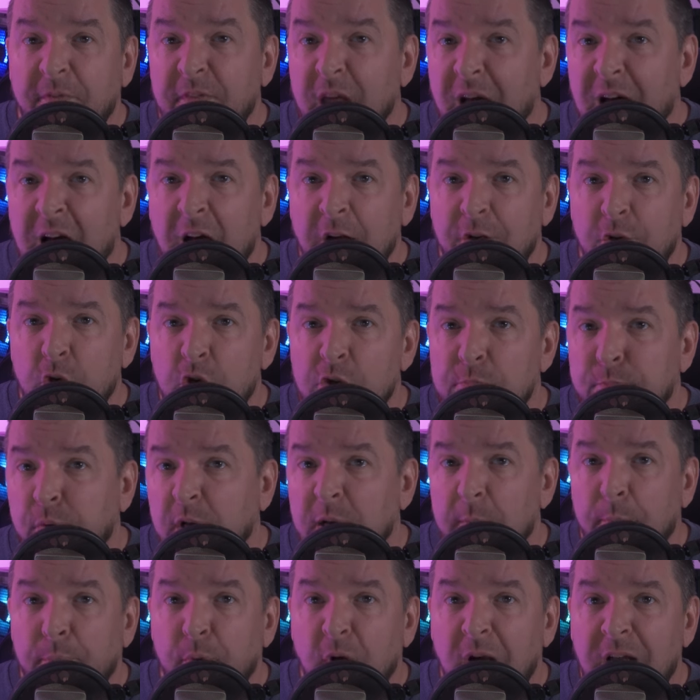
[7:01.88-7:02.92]
of the hognose
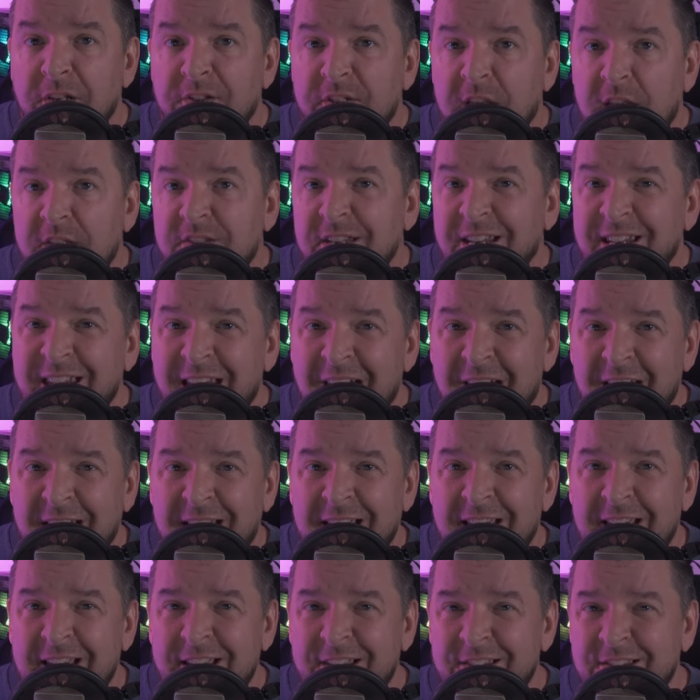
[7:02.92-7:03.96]
breeding process, and that
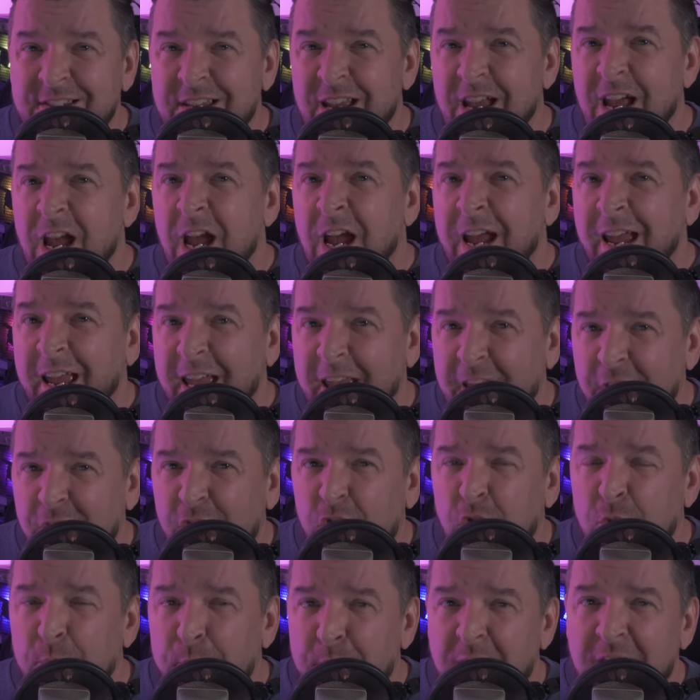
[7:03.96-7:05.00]
is
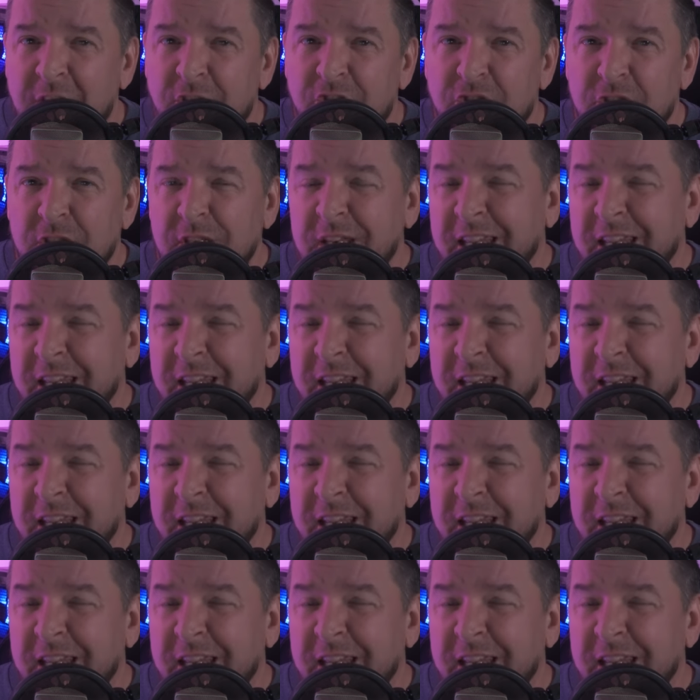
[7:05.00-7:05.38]
incubation.